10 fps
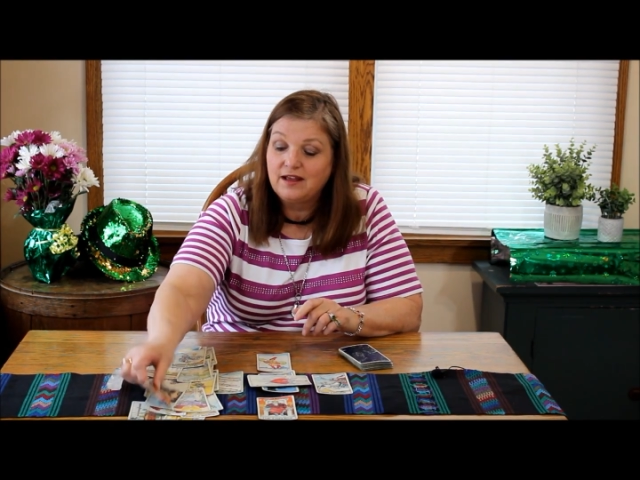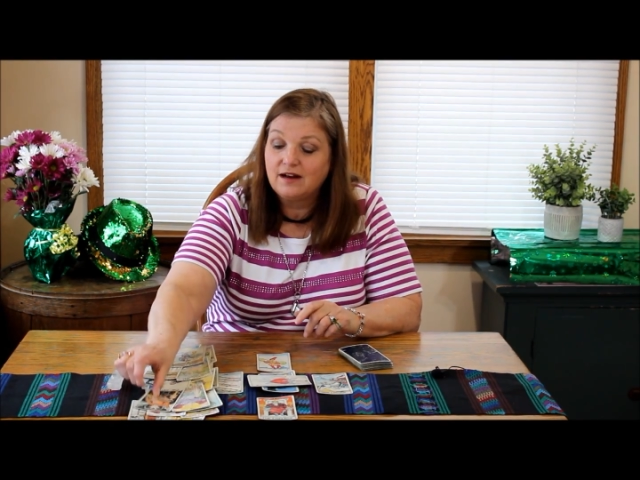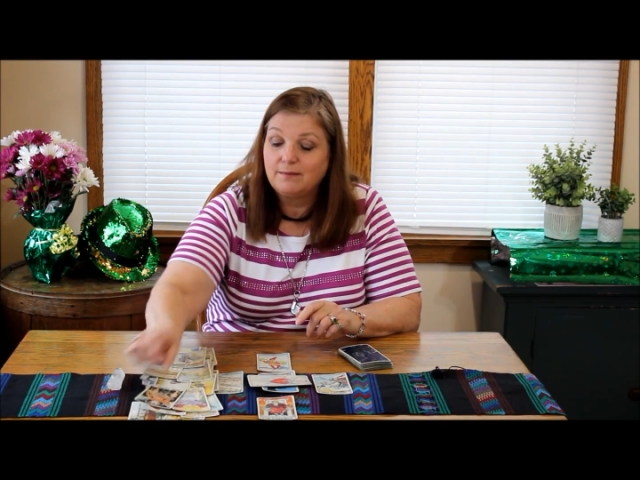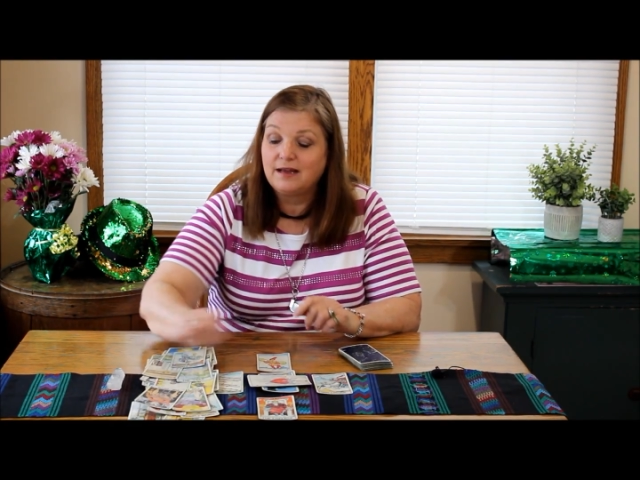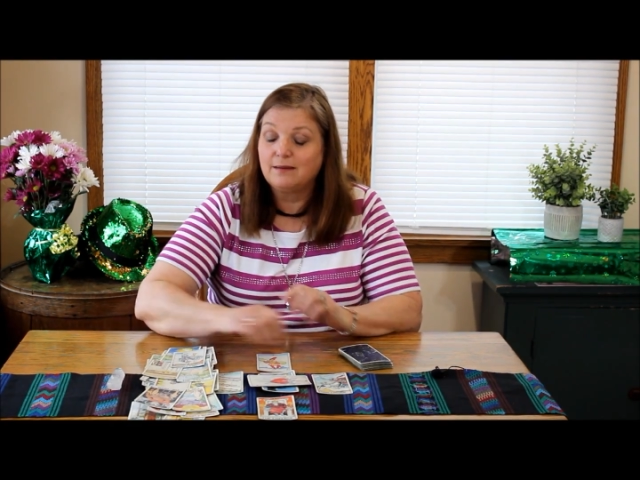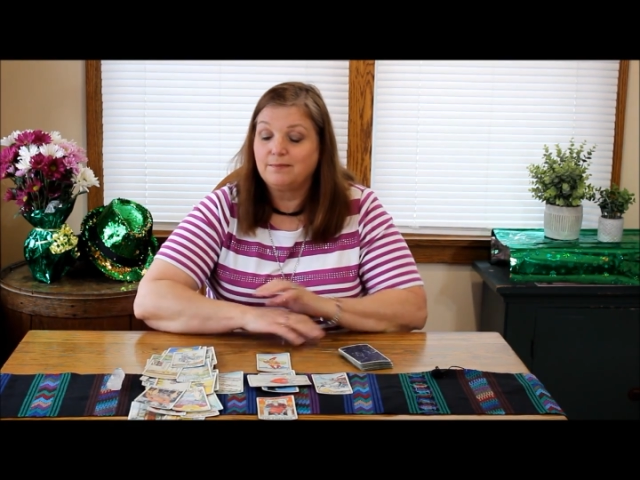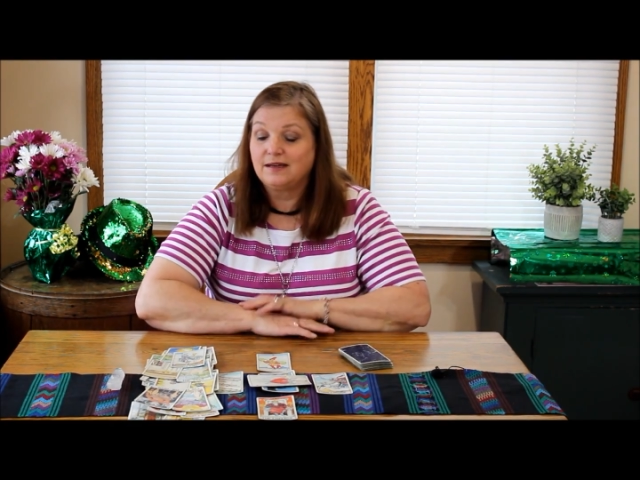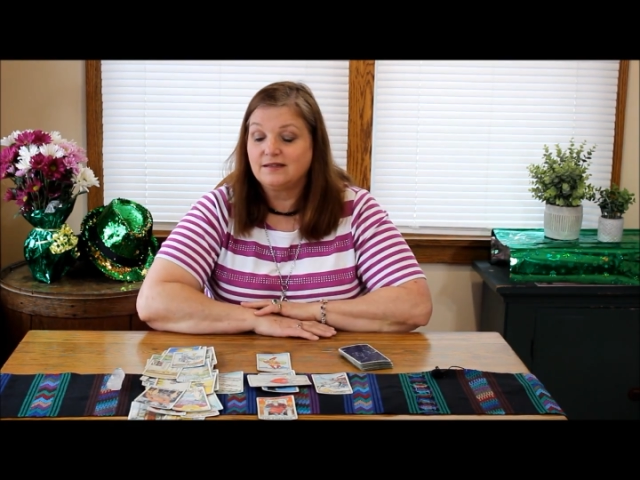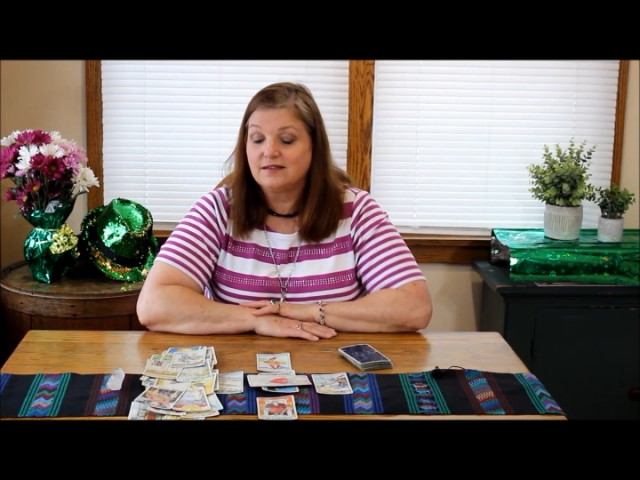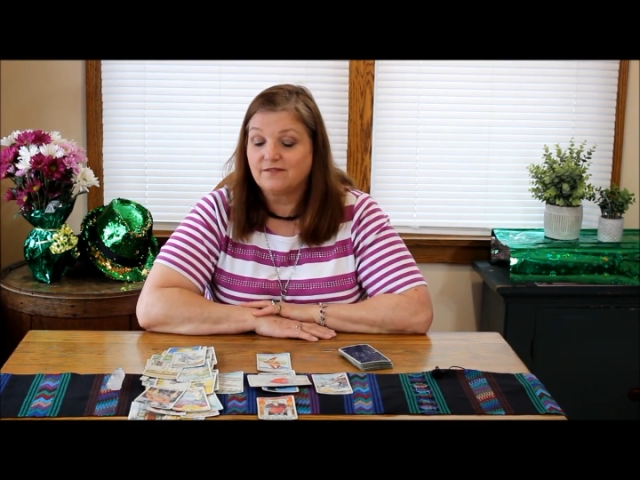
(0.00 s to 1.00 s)
It'll make a
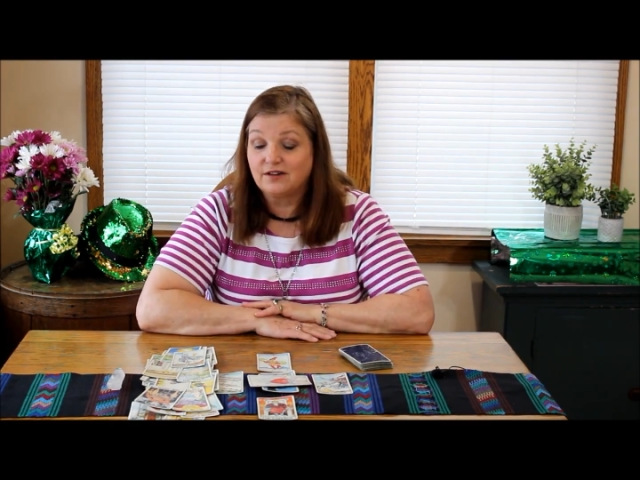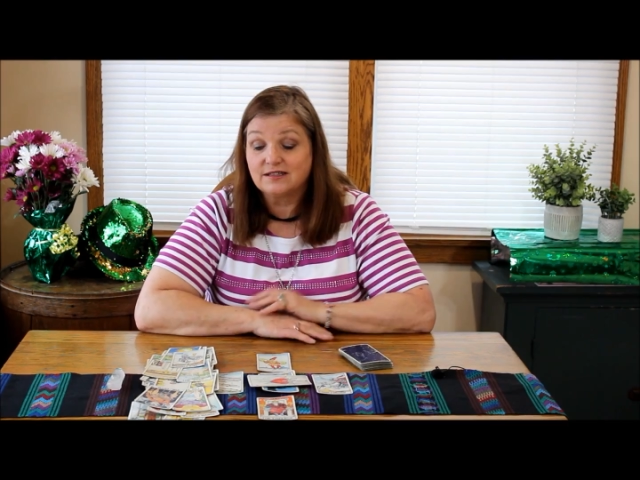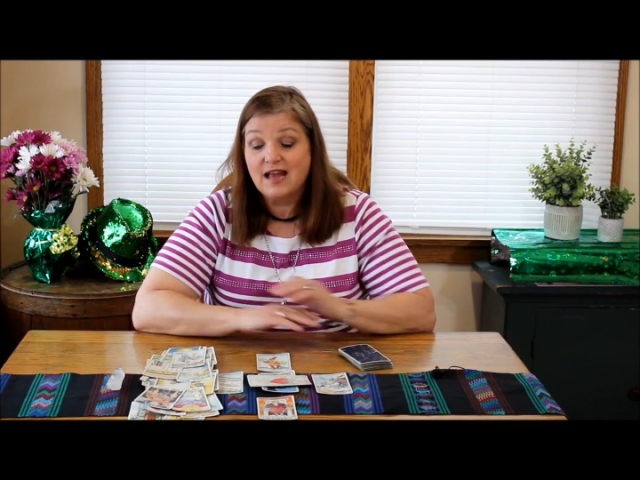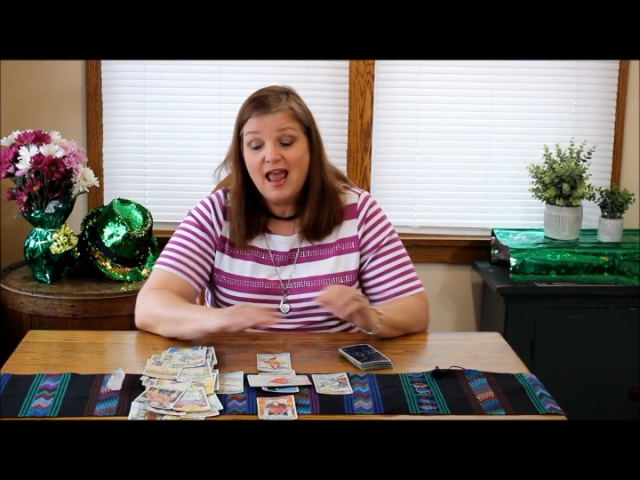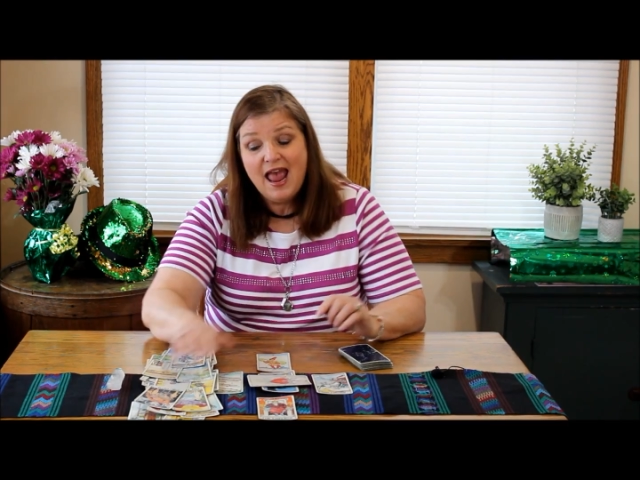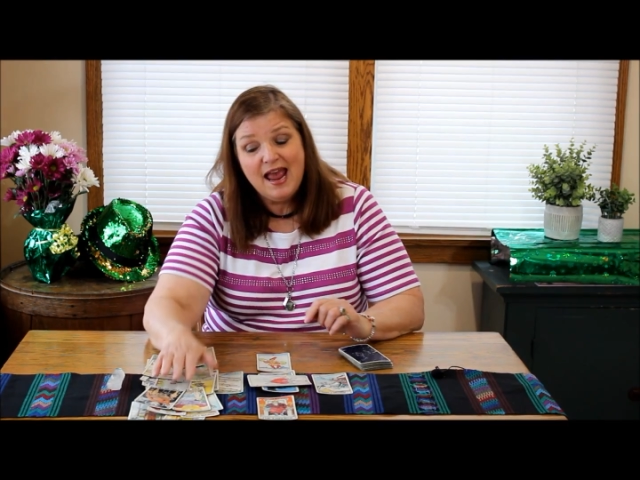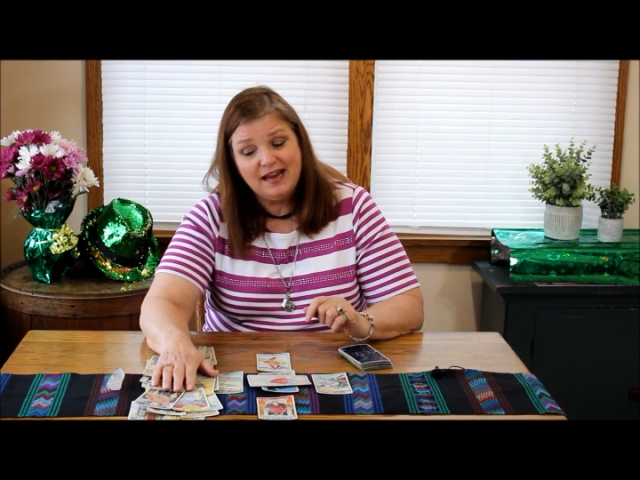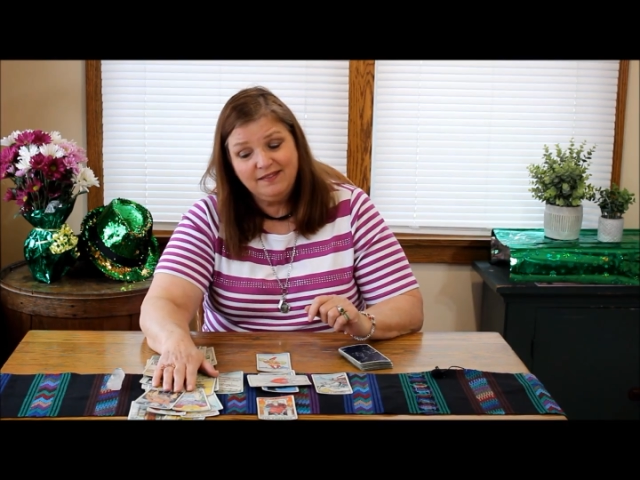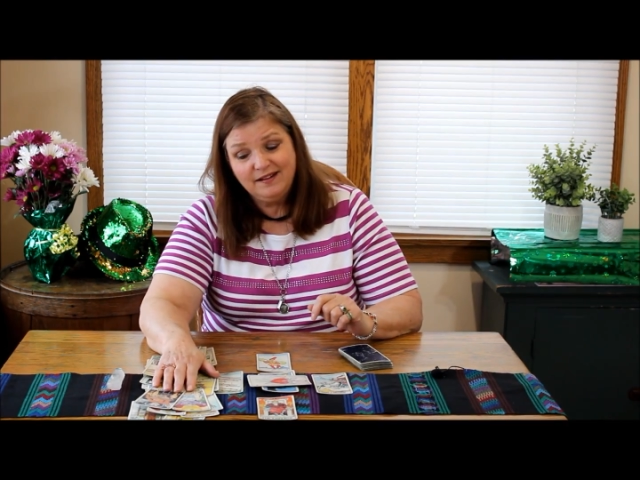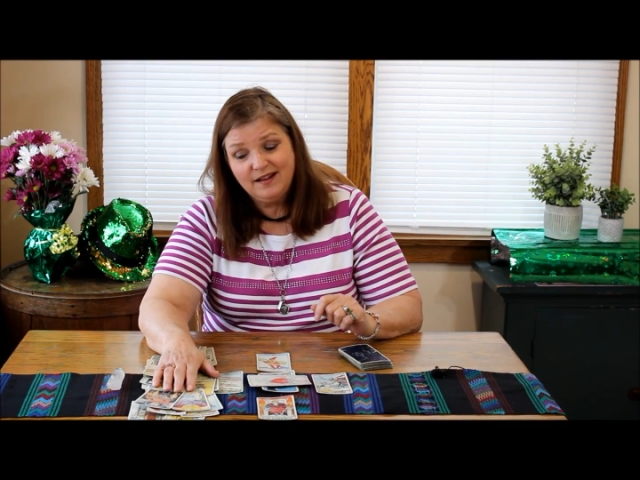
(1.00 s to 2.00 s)
big difference.
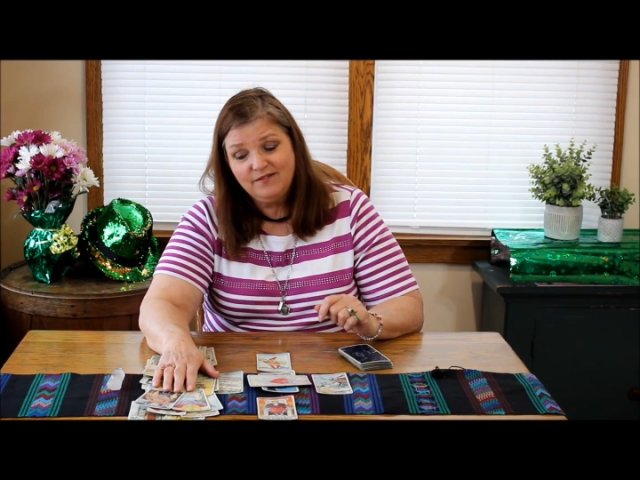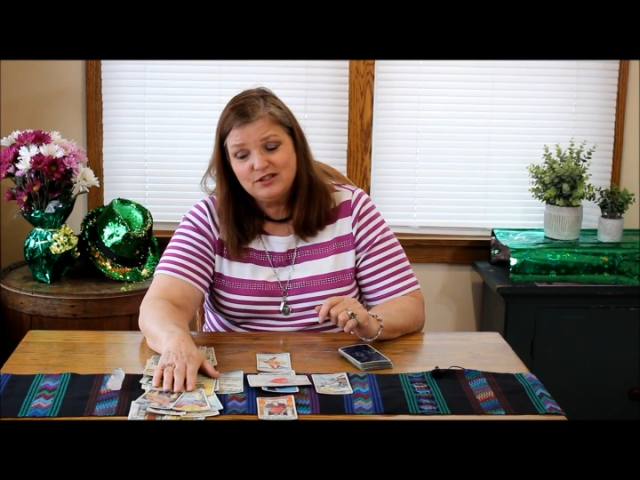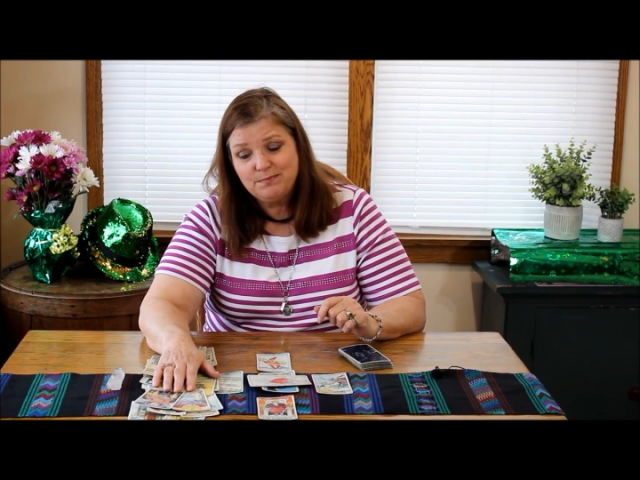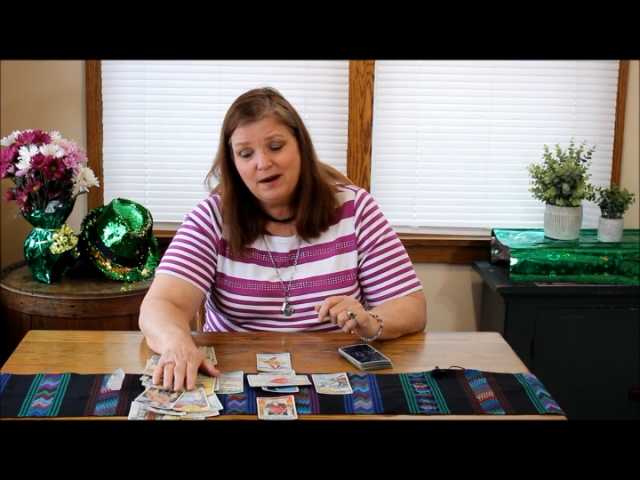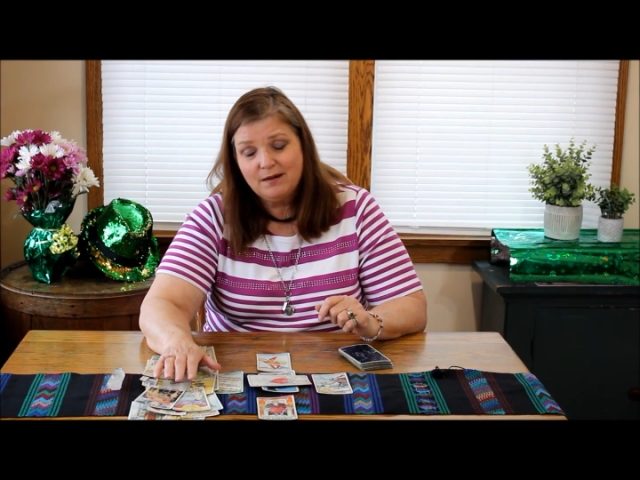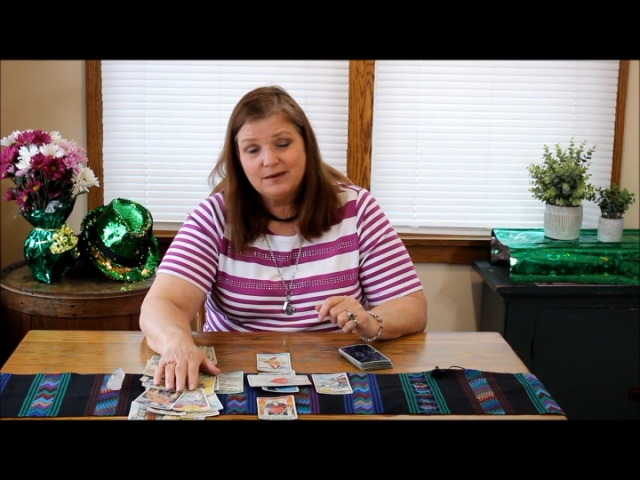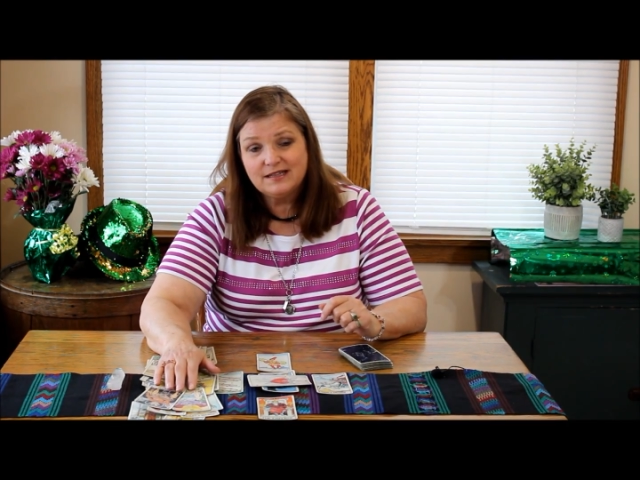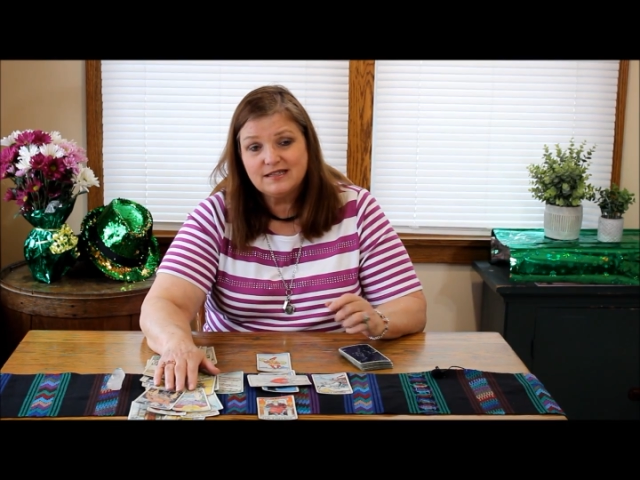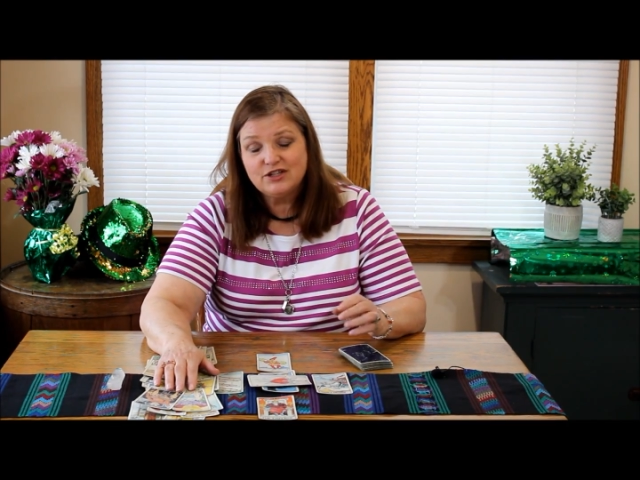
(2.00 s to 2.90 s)
In the love department,